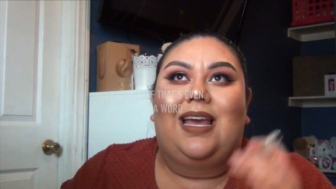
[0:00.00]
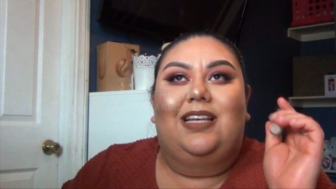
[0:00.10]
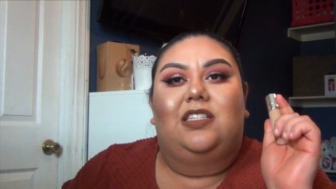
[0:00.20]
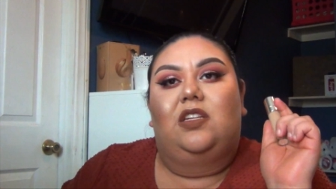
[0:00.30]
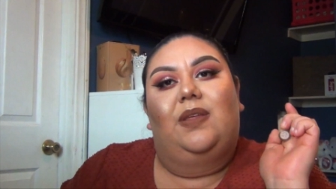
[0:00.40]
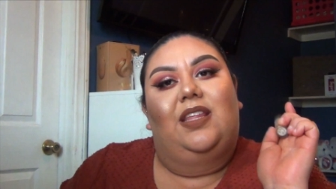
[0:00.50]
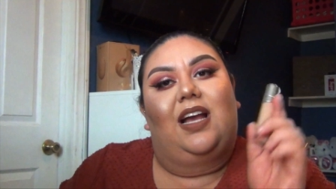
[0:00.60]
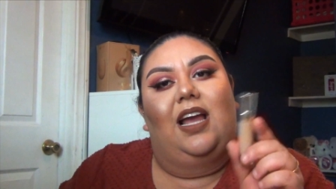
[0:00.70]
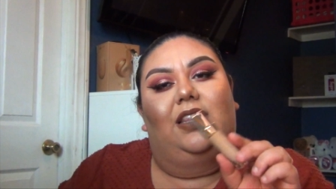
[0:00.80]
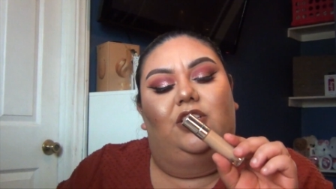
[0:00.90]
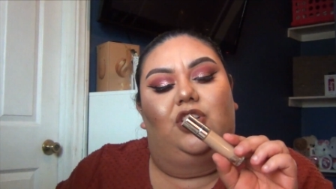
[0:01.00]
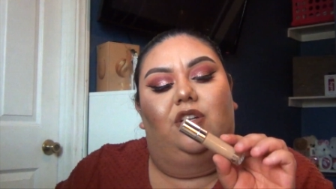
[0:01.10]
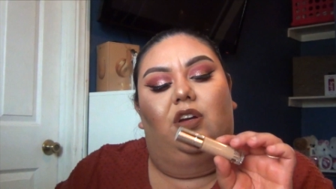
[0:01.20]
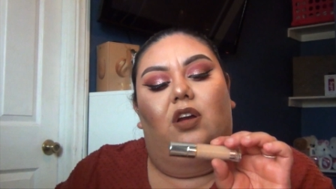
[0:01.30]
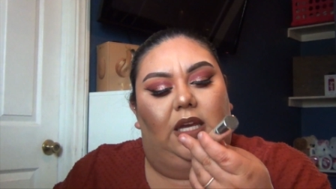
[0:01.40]
has to be the Kylie
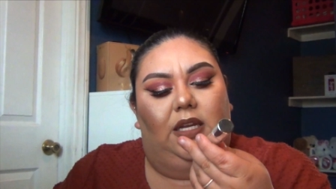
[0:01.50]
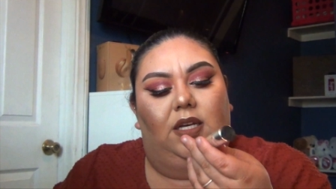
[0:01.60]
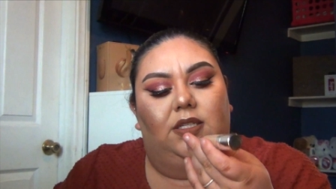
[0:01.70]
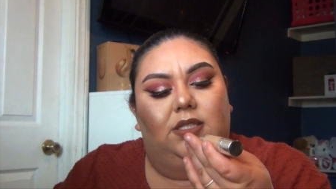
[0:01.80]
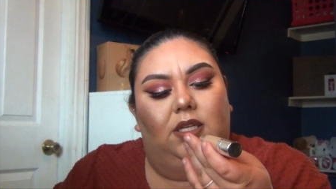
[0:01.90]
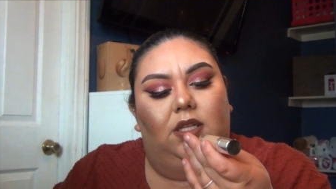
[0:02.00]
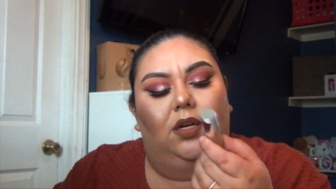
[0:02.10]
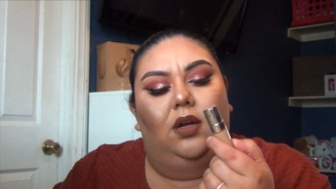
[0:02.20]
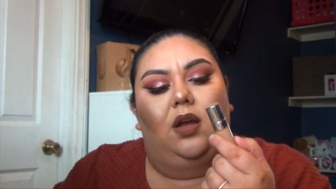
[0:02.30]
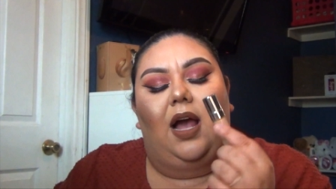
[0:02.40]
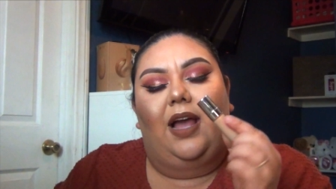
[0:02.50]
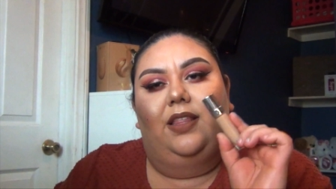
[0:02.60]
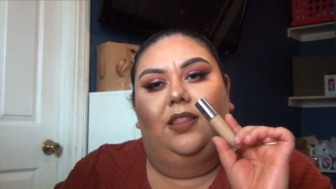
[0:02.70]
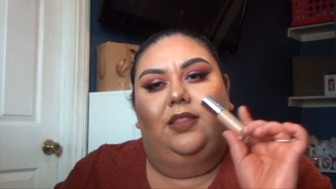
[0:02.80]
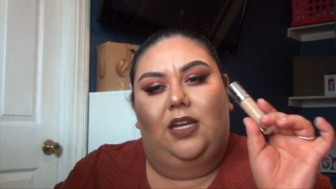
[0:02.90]
Jenner Skin Concealer. I
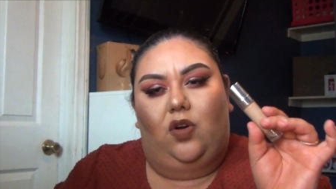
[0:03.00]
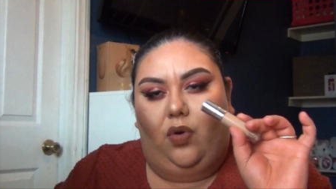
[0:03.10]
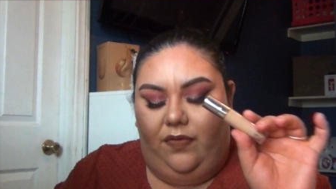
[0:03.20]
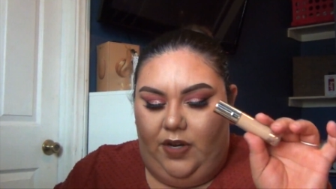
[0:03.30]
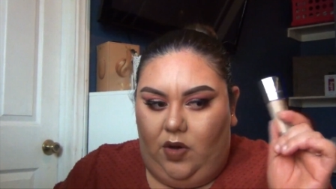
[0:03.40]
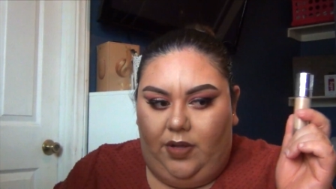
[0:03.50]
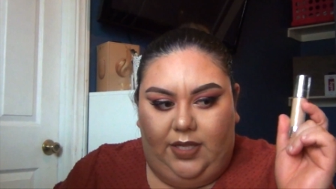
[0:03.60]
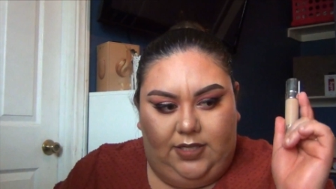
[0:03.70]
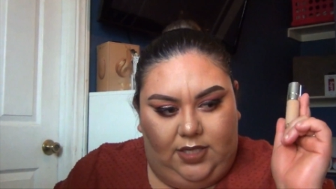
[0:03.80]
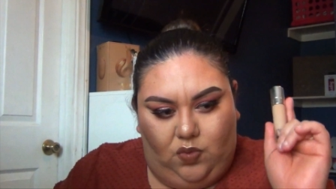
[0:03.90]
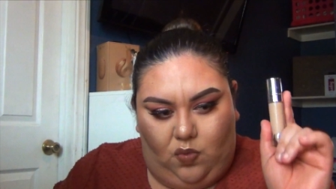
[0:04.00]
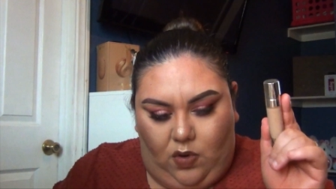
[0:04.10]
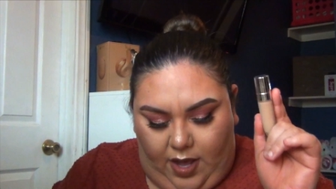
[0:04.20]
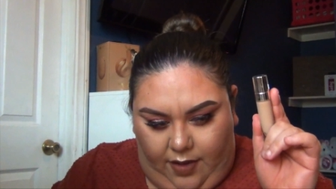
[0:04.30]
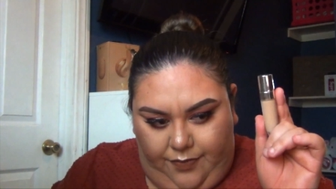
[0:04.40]
did a whole video on this as
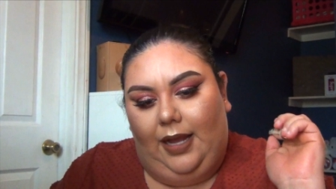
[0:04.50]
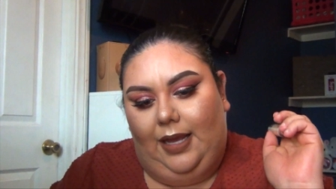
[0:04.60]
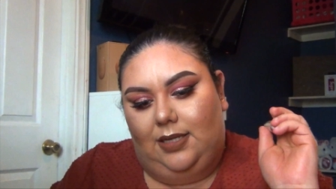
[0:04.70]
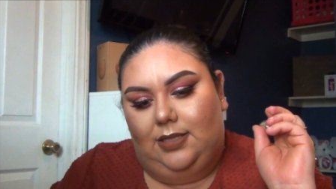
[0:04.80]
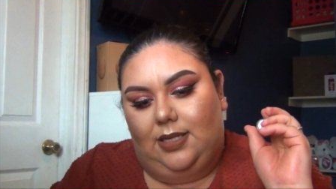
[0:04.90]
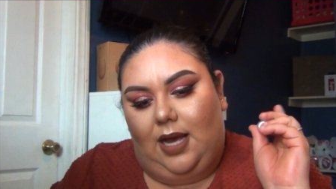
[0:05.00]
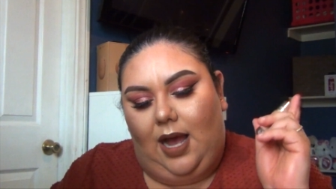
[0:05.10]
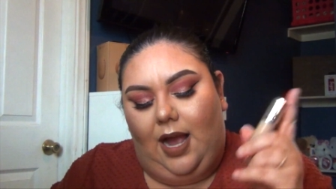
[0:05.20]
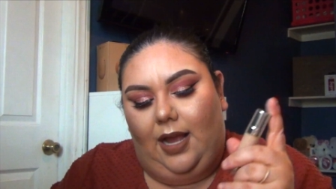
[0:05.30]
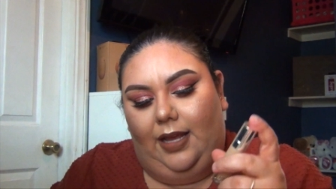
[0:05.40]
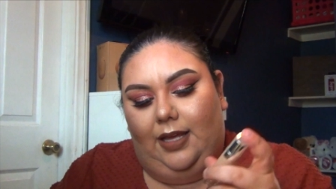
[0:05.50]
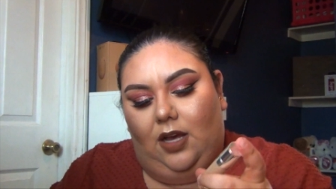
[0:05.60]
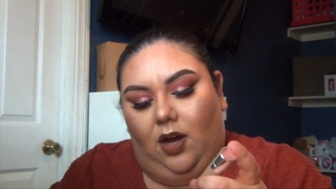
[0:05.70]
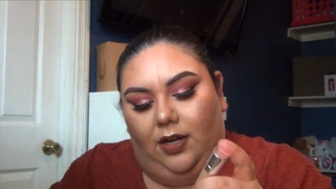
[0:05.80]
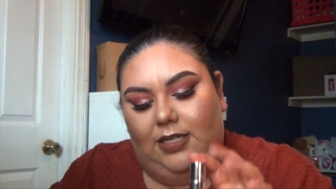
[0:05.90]
well, and I
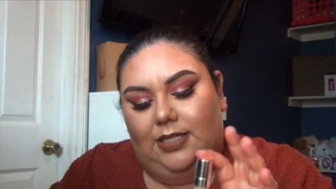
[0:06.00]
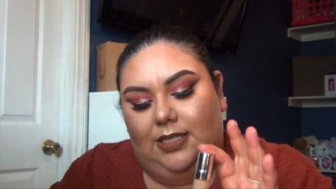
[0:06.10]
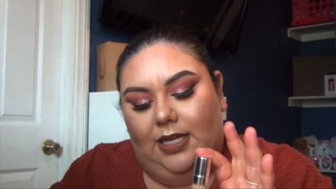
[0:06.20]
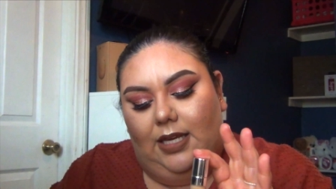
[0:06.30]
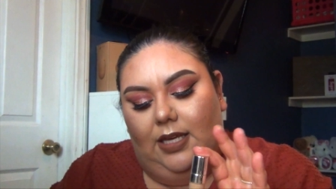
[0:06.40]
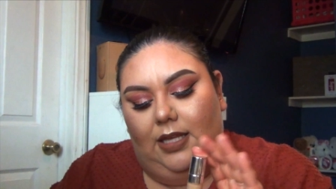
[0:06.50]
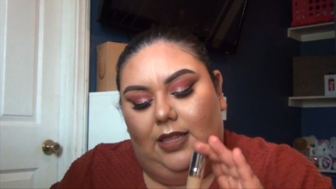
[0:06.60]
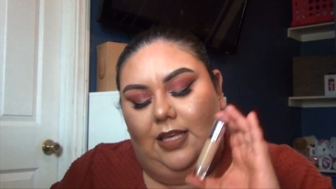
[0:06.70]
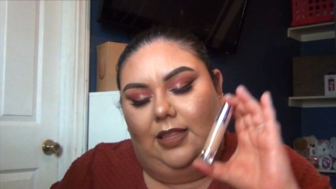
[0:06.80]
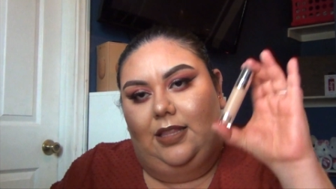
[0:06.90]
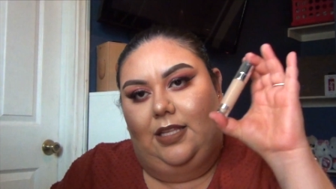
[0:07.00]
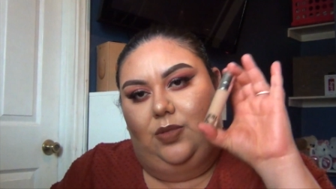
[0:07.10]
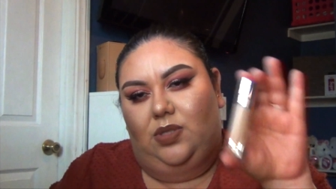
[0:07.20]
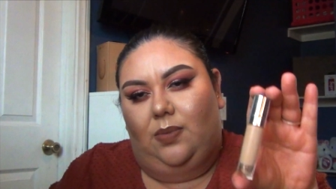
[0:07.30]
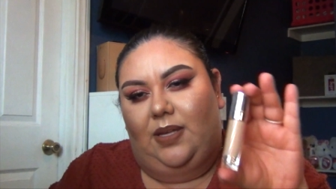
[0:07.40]
honestly think that this
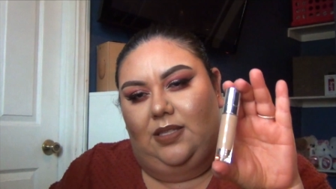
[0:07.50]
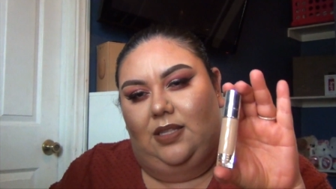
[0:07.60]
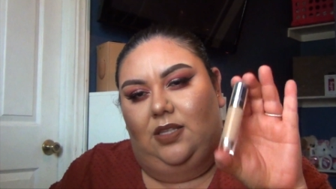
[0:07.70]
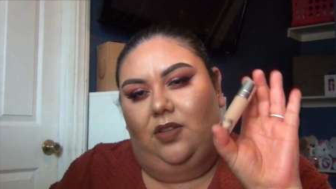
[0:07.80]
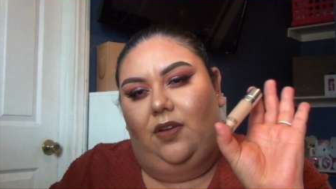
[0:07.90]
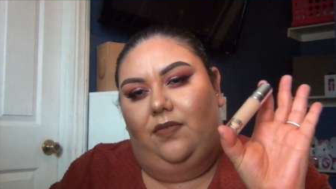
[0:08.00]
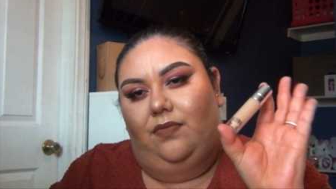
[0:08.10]
was the best concealer I've